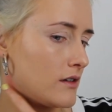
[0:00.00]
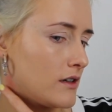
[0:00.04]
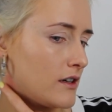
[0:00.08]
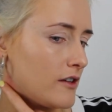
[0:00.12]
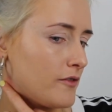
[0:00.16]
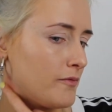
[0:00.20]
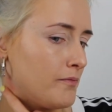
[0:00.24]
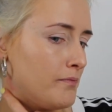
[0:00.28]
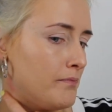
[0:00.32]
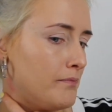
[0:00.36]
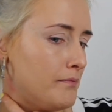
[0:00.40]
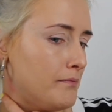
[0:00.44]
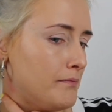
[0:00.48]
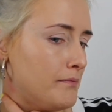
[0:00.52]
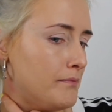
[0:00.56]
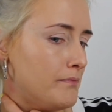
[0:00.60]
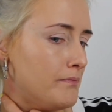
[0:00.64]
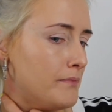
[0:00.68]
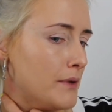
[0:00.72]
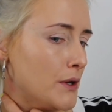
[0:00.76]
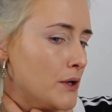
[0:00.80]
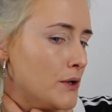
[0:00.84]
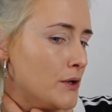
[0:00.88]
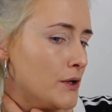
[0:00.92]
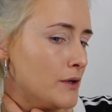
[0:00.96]
I've
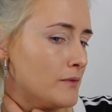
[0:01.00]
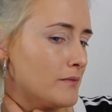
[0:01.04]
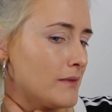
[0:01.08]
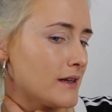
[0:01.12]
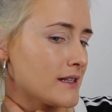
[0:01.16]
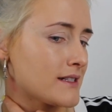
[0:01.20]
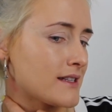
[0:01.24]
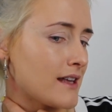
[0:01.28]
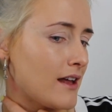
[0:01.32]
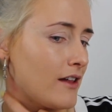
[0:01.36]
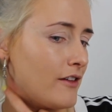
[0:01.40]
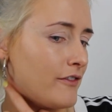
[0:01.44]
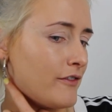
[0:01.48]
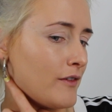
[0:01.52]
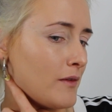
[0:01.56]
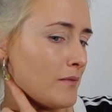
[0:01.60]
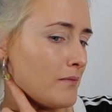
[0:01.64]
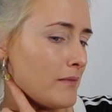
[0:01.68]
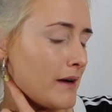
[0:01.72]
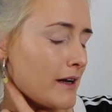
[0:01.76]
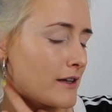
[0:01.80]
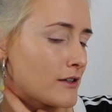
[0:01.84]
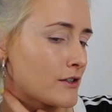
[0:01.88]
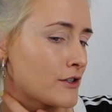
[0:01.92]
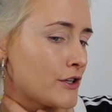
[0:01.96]
burnt myself on
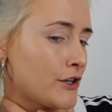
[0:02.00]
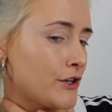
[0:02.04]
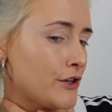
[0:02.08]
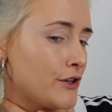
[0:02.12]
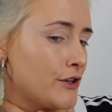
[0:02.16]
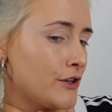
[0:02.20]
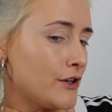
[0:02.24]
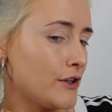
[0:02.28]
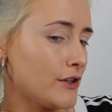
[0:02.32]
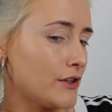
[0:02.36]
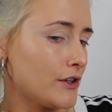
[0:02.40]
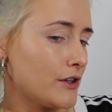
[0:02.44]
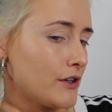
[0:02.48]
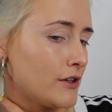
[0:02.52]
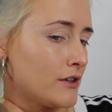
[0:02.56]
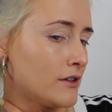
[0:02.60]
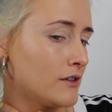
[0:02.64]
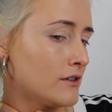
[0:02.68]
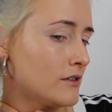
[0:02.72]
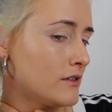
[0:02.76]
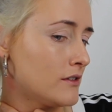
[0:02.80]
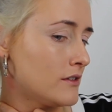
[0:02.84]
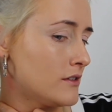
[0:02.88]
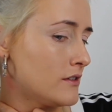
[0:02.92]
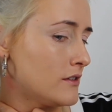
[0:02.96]
my curler.
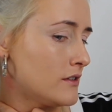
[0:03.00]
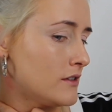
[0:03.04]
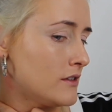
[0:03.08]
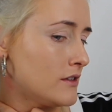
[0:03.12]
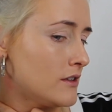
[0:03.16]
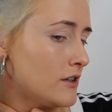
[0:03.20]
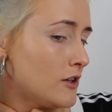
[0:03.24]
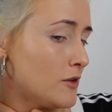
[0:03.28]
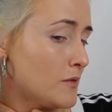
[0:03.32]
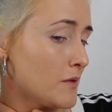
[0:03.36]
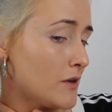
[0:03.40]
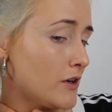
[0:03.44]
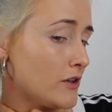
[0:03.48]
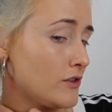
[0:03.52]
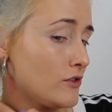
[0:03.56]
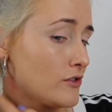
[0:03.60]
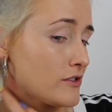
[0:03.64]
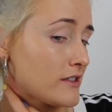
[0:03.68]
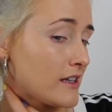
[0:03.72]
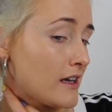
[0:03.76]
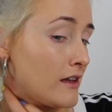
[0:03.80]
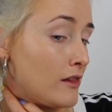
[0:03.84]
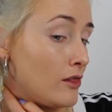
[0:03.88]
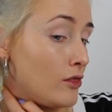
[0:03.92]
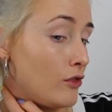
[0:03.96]
Oh my god, it looks
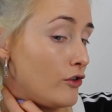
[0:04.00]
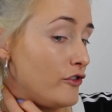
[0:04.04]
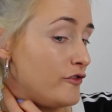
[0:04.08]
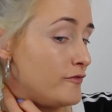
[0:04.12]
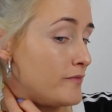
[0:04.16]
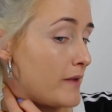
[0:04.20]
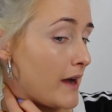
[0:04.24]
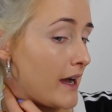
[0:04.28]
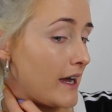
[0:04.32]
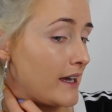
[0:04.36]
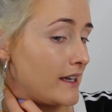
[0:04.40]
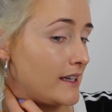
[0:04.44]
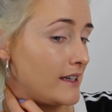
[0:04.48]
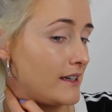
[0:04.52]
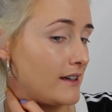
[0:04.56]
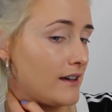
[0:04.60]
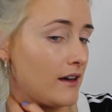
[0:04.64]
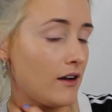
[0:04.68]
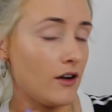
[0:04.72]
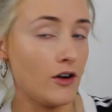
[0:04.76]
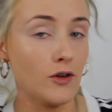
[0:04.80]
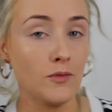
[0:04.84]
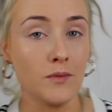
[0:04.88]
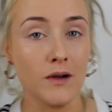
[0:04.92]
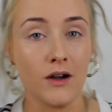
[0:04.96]
like a love bite.
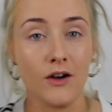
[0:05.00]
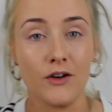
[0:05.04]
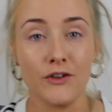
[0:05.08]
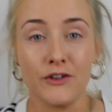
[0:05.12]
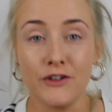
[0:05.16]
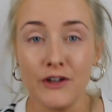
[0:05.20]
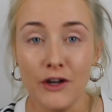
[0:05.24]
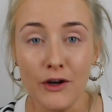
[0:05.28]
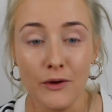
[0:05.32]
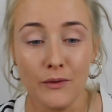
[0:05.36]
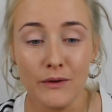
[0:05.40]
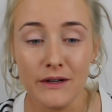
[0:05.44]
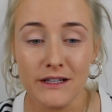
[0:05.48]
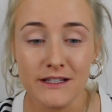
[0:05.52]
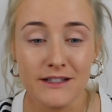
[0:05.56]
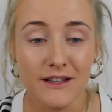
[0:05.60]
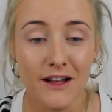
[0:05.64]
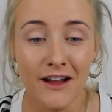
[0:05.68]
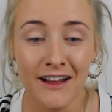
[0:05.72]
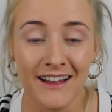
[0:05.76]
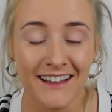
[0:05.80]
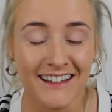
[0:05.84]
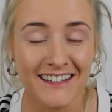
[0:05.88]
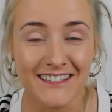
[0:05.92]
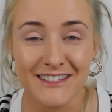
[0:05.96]
Oh my god, no,
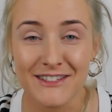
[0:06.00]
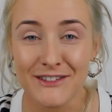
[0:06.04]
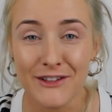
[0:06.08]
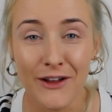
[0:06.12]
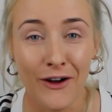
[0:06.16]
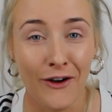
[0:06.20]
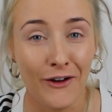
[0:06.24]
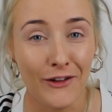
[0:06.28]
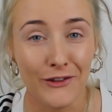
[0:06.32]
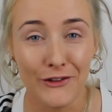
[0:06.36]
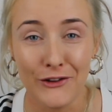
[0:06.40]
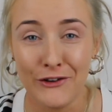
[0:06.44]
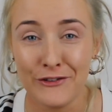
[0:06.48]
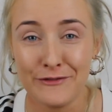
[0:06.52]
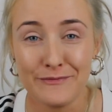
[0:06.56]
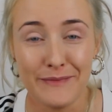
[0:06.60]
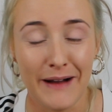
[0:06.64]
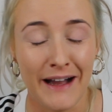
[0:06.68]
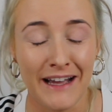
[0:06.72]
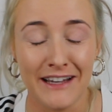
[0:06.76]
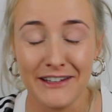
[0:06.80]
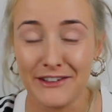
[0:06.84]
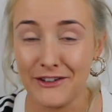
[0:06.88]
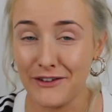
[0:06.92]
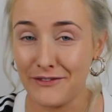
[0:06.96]
it's not a love
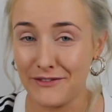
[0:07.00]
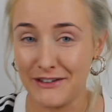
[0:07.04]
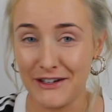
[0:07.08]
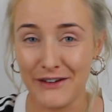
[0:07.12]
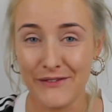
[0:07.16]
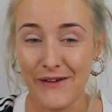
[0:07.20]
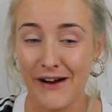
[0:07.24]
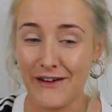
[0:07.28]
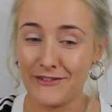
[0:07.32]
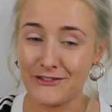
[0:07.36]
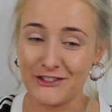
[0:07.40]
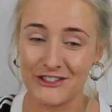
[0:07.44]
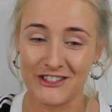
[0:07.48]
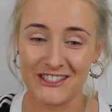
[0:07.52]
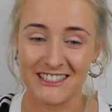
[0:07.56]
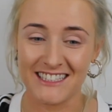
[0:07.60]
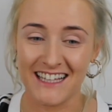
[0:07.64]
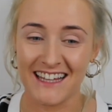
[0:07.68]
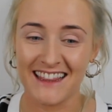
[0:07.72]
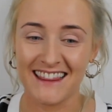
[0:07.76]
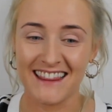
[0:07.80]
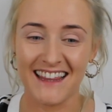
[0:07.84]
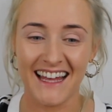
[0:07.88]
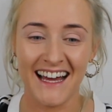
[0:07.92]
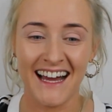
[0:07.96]
bite. I don't even know why I just
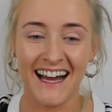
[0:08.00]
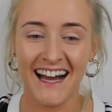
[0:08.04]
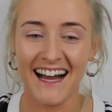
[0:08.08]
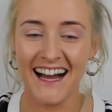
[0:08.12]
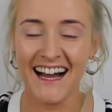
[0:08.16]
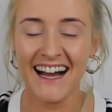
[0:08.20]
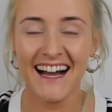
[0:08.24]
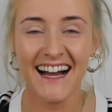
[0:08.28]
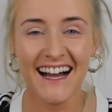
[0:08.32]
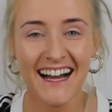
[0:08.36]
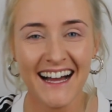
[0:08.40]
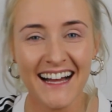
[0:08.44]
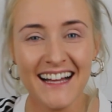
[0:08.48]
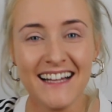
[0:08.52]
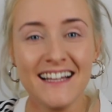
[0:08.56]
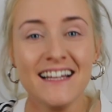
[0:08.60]
said that.